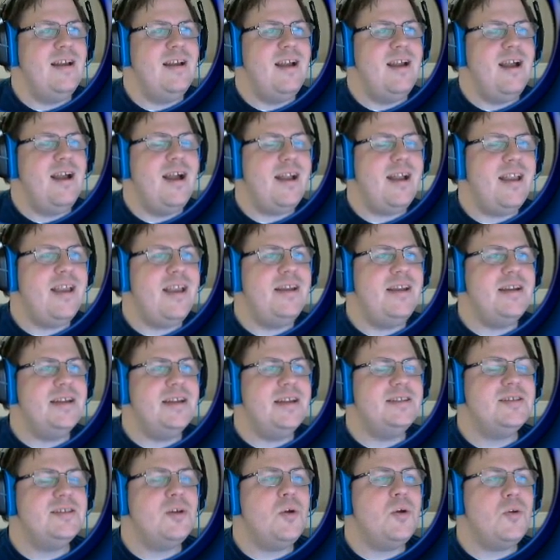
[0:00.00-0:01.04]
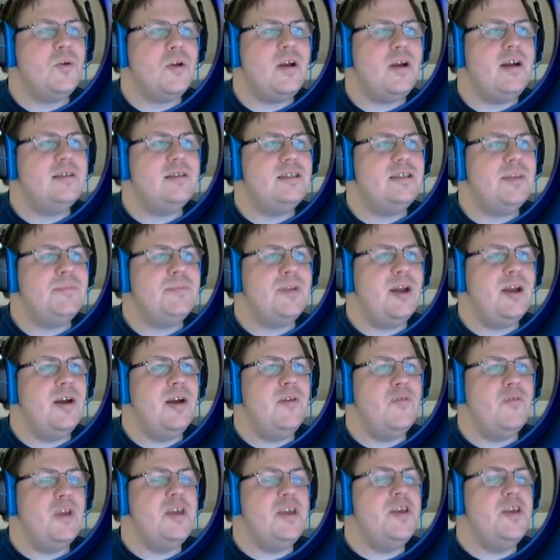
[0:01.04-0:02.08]
Again, it's the whole concept
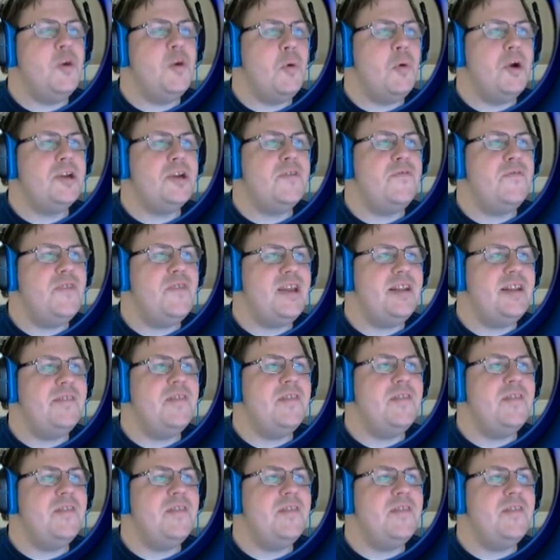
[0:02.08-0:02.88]
of you are defeated.